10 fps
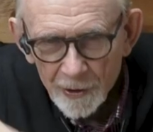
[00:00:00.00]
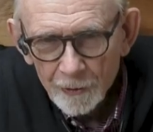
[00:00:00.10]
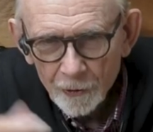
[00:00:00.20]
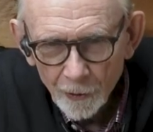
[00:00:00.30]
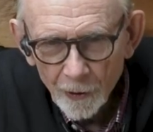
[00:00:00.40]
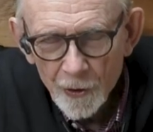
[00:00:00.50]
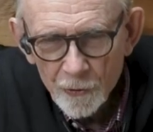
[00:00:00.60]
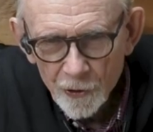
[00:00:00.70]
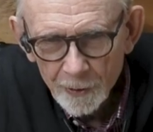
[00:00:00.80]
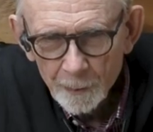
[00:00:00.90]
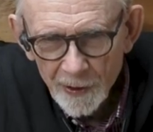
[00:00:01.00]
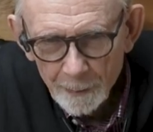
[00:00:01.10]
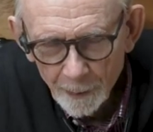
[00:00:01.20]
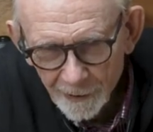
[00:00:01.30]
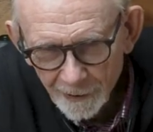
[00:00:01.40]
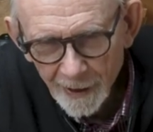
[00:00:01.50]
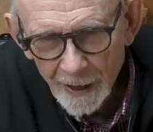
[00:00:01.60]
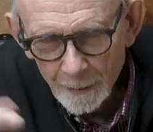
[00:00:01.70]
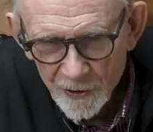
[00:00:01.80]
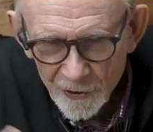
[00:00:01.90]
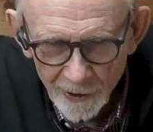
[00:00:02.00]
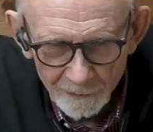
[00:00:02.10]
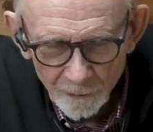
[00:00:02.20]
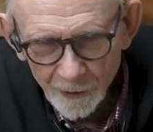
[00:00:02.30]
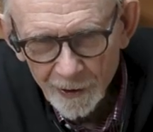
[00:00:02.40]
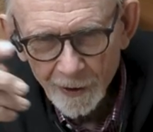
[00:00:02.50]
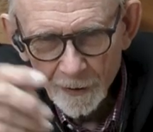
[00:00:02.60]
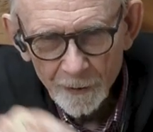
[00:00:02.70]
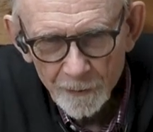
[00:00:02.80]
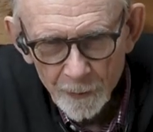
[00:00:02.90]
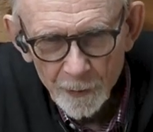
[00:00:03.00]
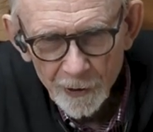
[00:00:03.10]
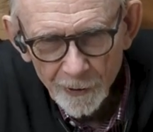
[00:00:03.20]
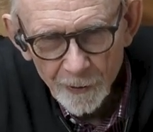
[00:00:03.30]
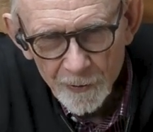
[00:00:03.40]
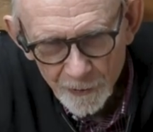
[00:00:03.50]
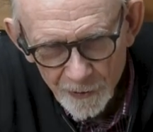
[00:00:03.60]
encouraging people to let them sit for another few years or